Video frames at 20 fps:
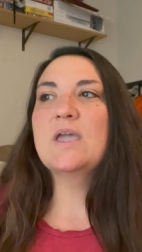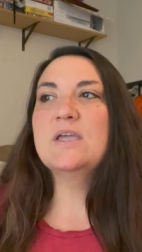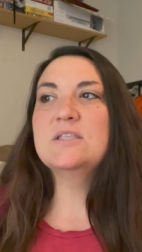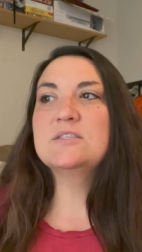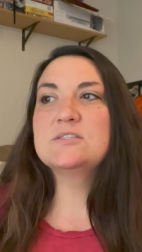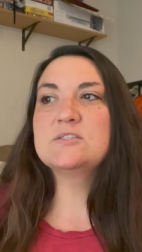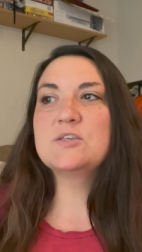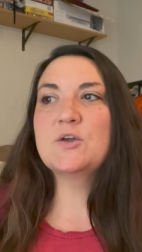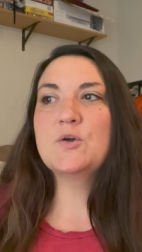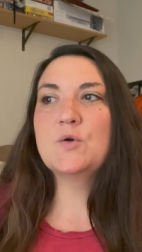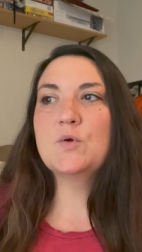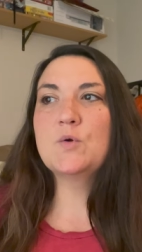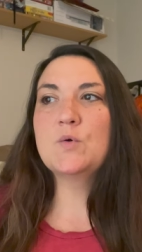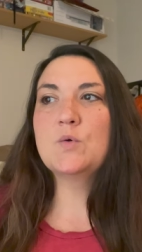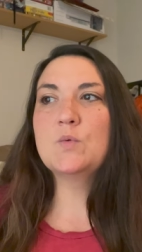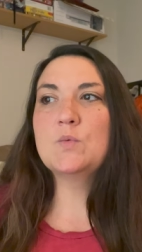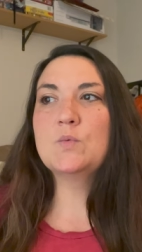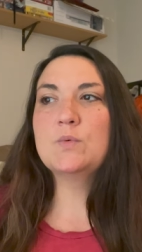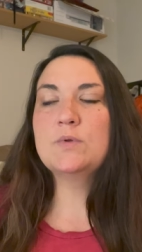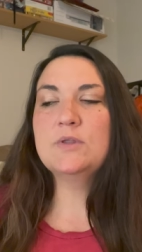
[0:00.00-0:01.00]
And
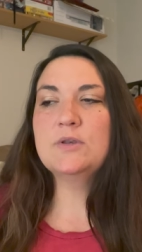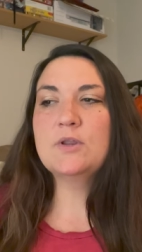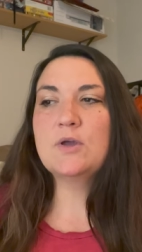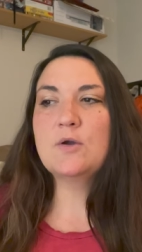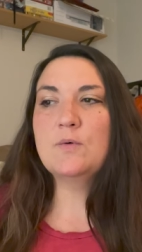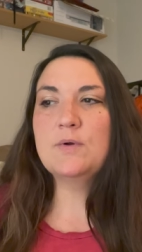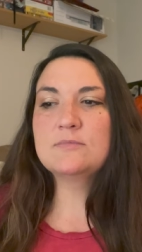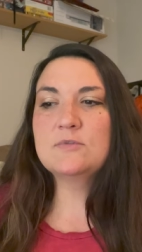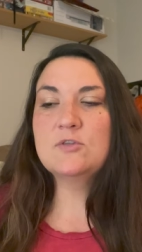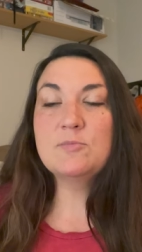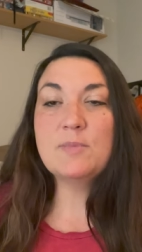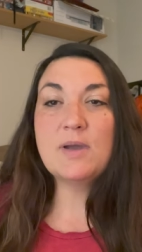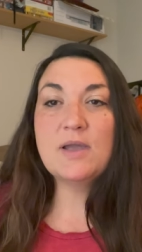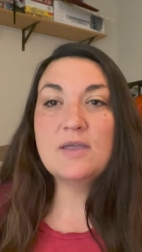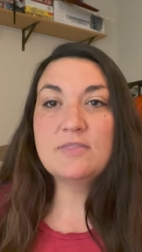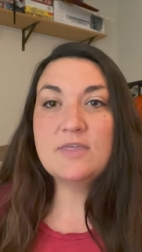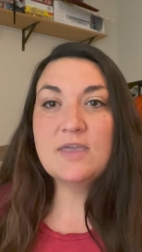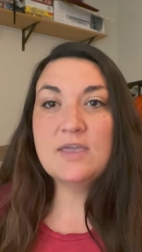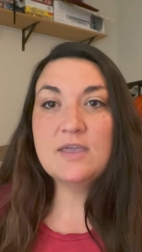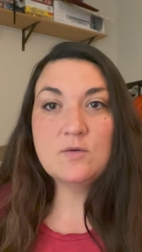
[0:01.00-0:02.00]
so, you know, you
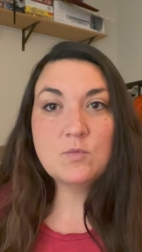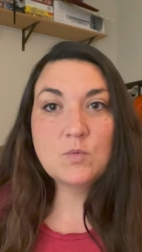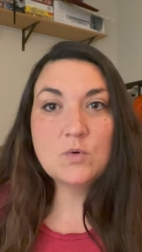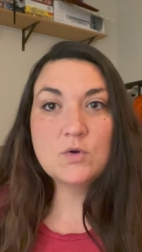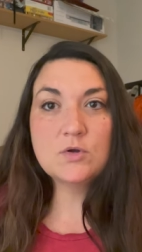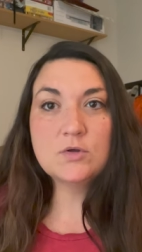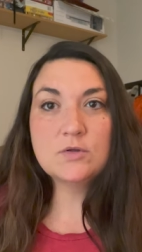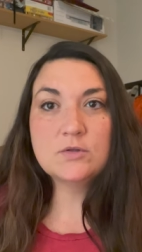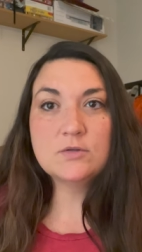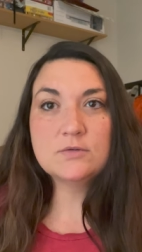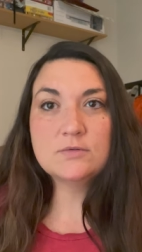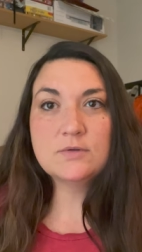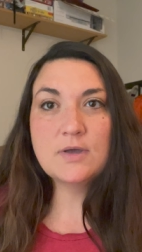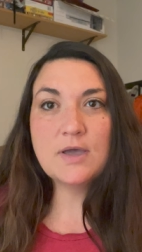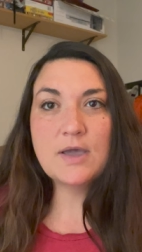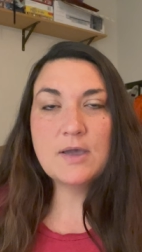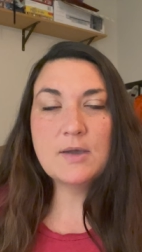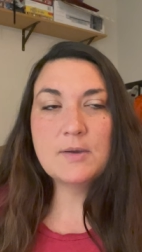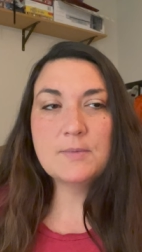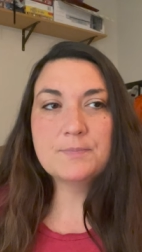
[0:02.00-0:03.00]
might think, well,
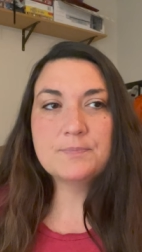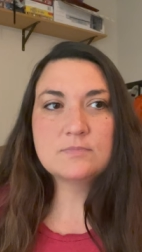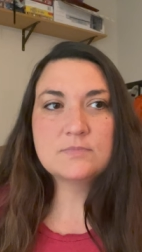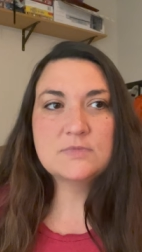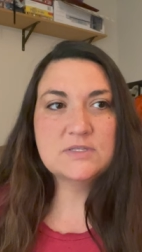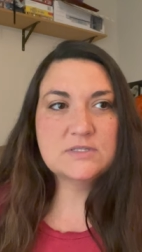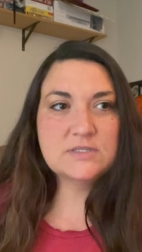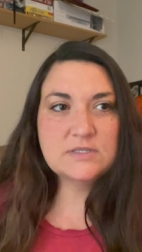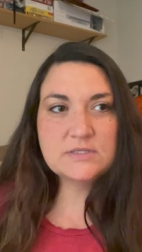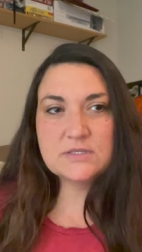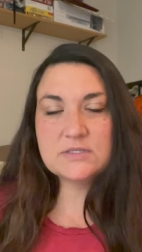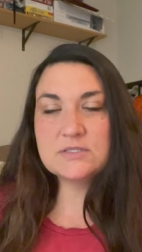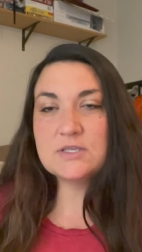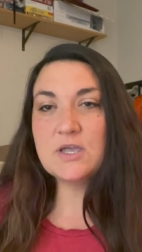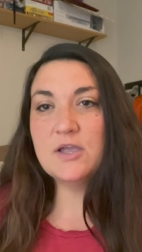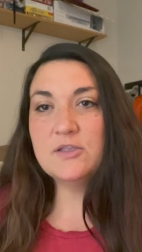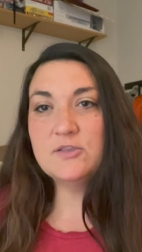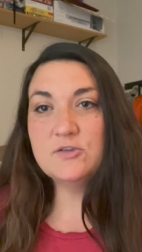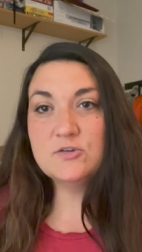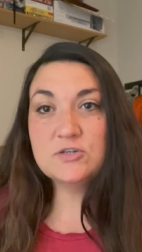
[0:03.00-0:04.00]
um, this is a
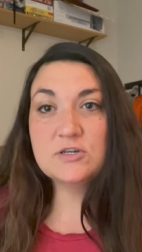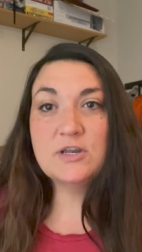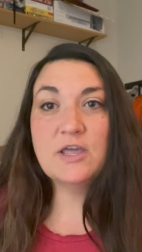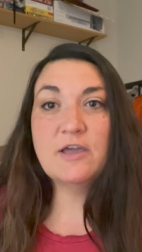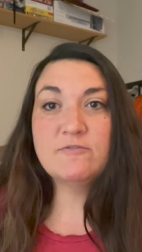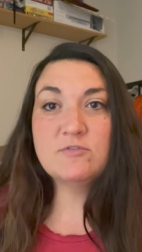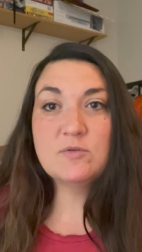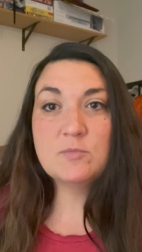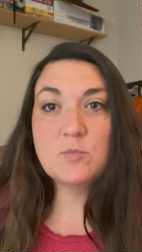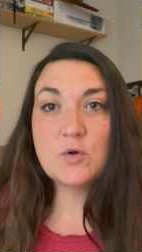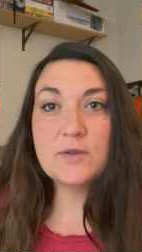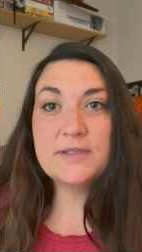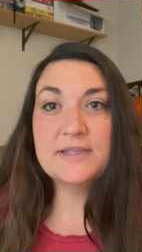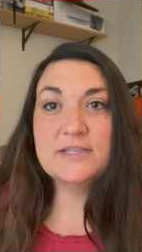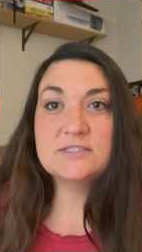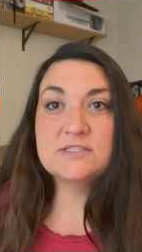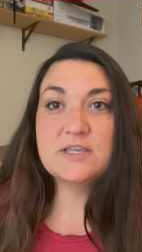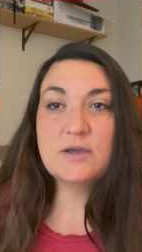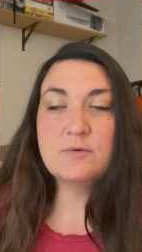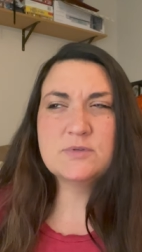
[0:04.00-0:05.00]
sign you should have no more
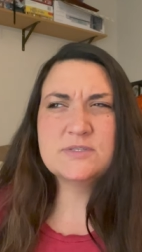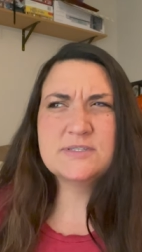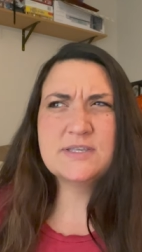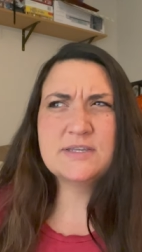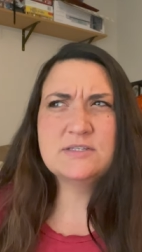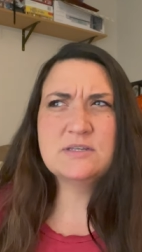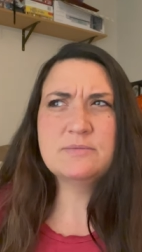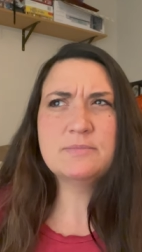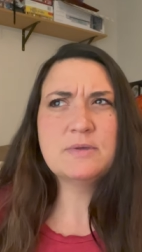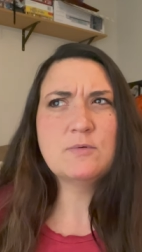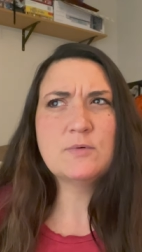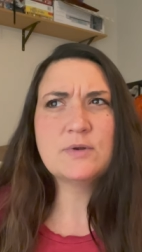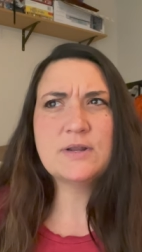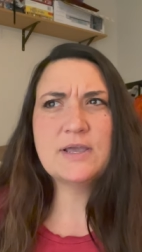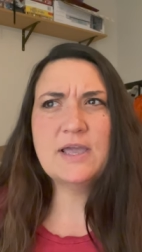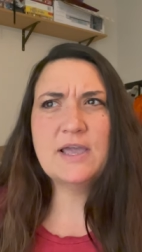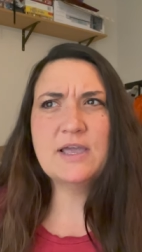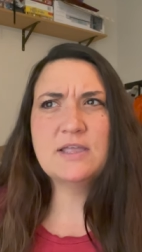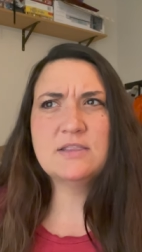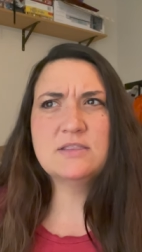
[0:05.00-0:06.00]
kids. That was said to me when I
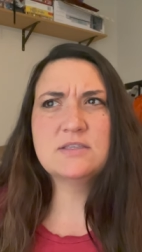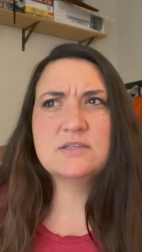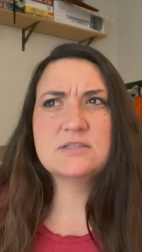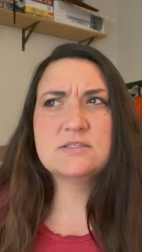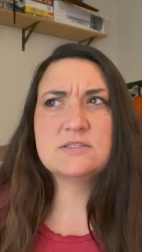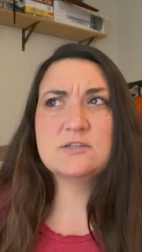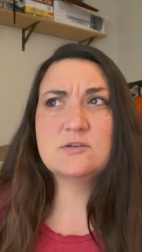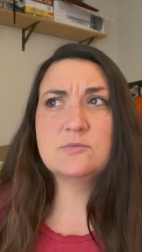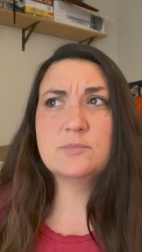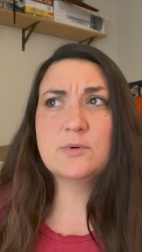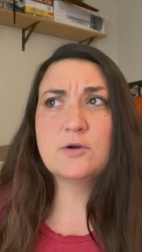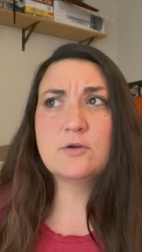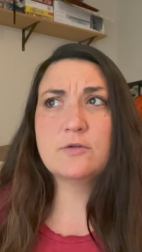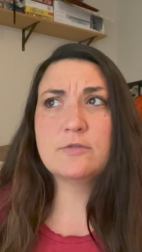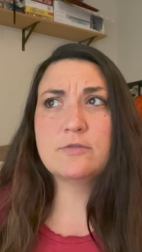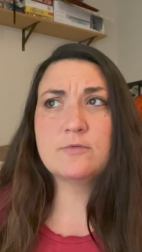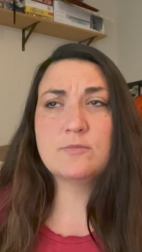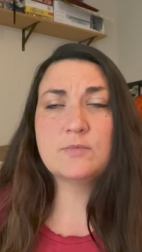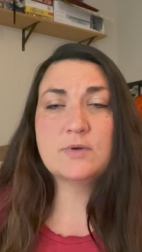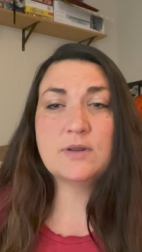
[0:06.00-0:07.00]
had the stillbirth
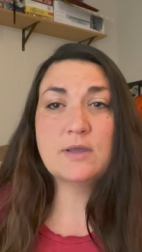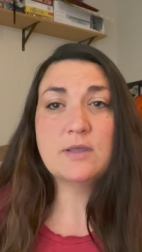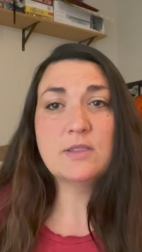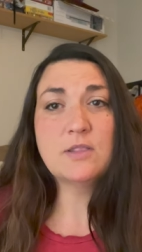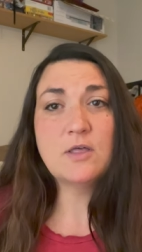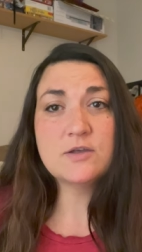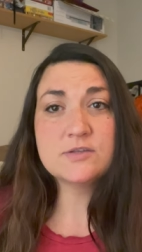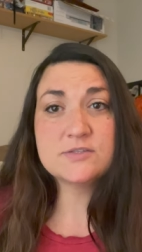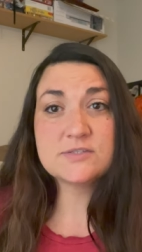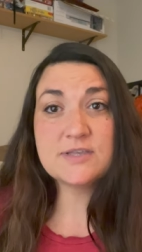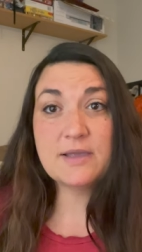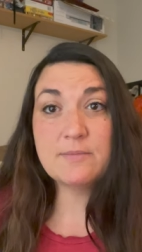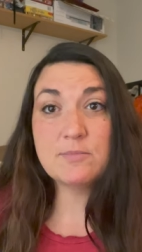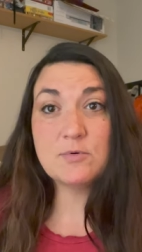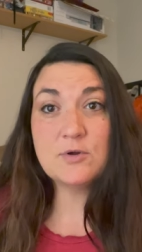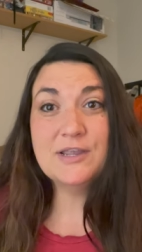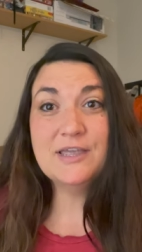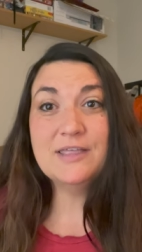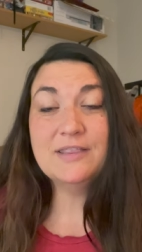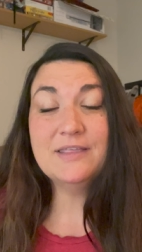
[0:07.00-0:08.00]
when I lost
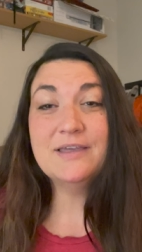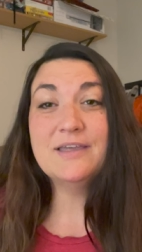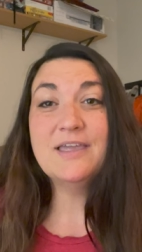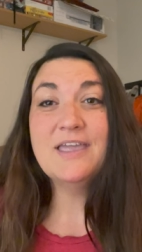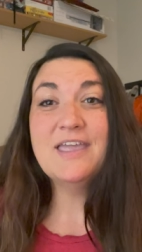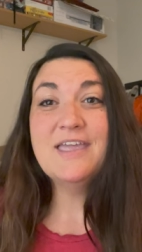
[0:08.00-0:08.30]
Gabriella.